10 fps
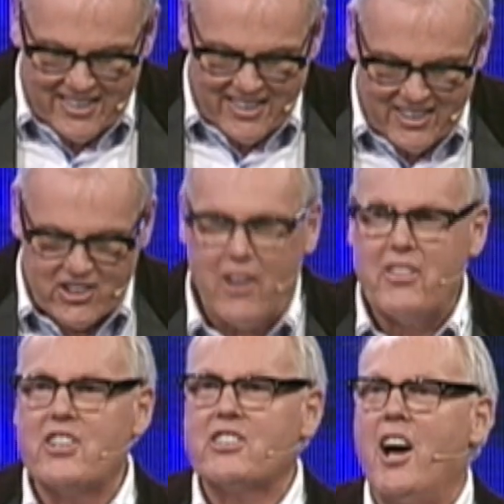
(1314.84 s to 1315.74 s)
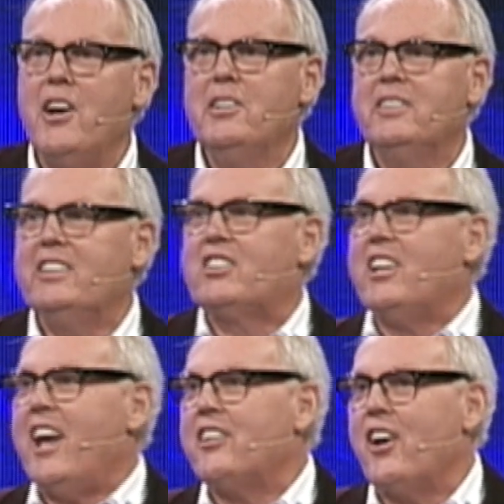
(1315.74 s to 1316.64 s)
So there's no
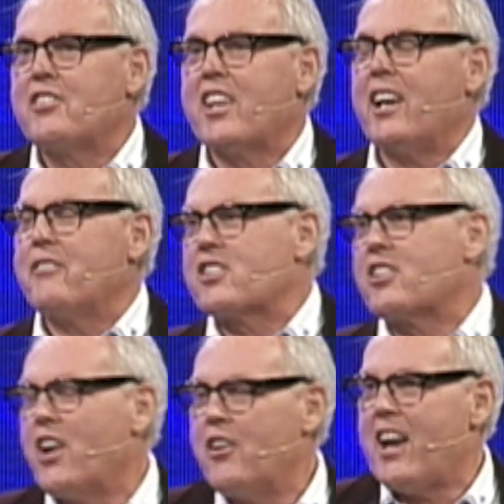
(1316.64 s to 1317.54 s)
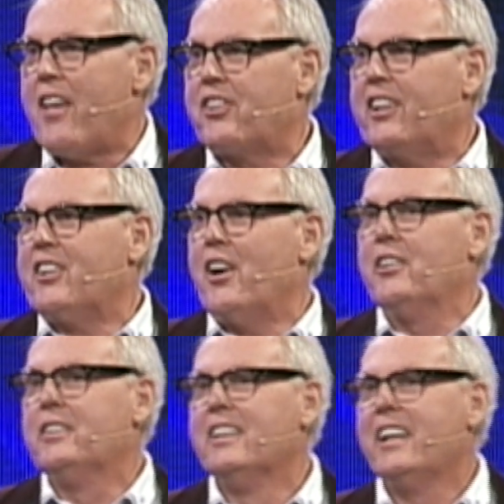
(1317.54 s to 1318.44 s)
internet, no television, no nothing, no
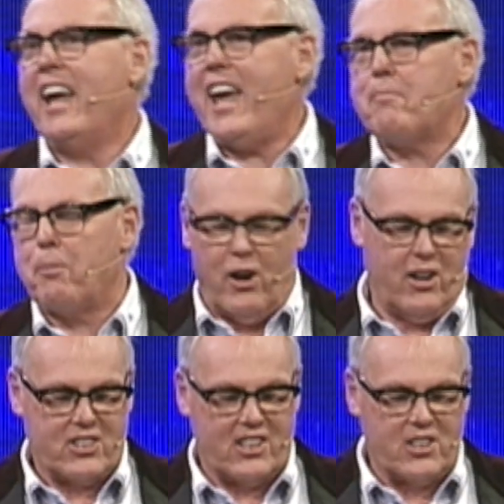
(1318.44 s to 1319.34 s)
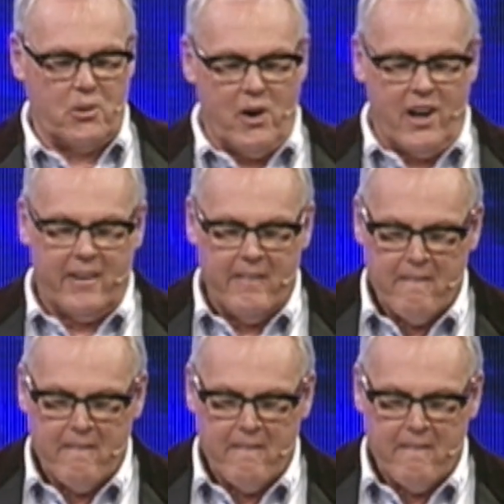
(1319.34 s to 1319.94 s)
airports, as it were.